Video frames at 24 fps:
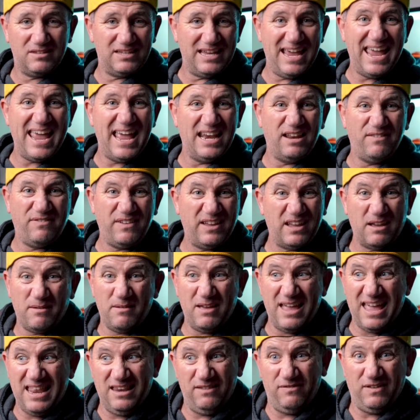
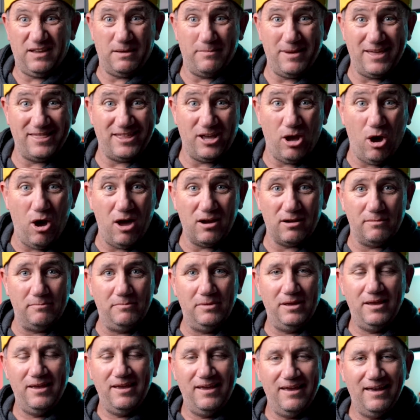anything about the
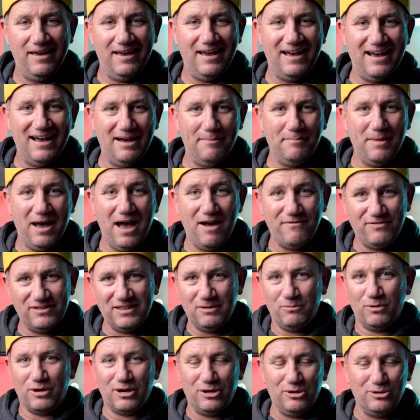item, other
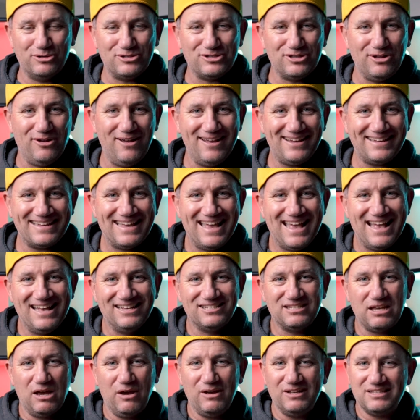than what it looks like.
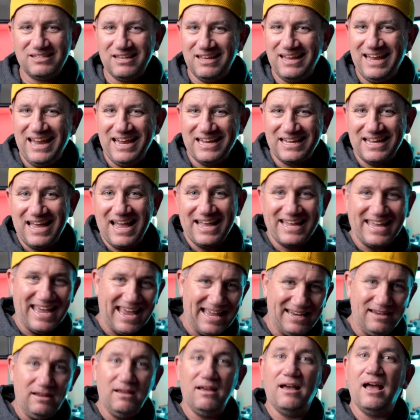So it's
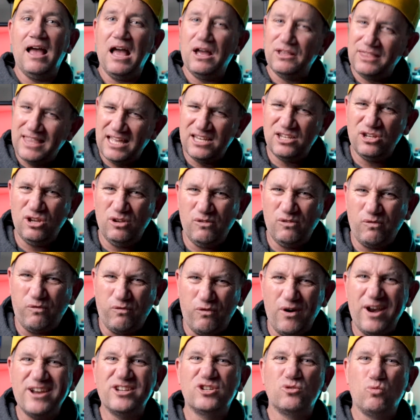again that new
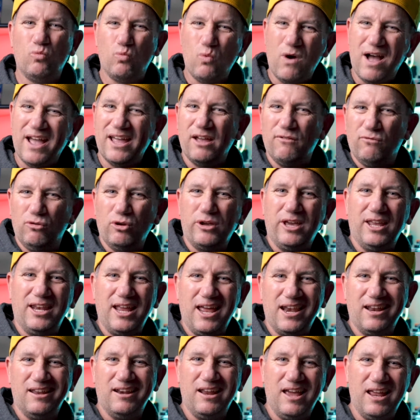fresh way of looking
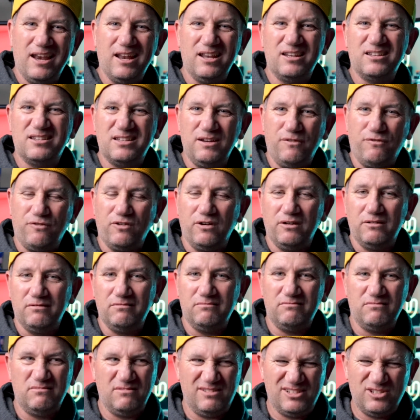at it and a different
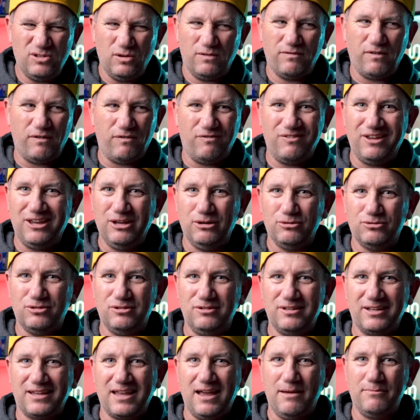sort of a feel to
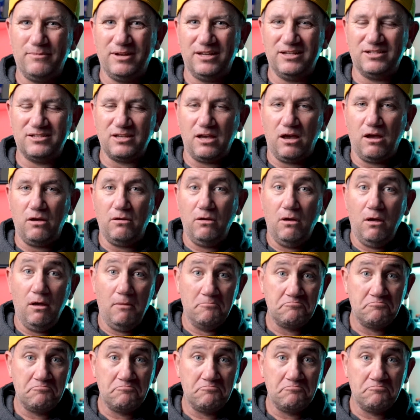the company. So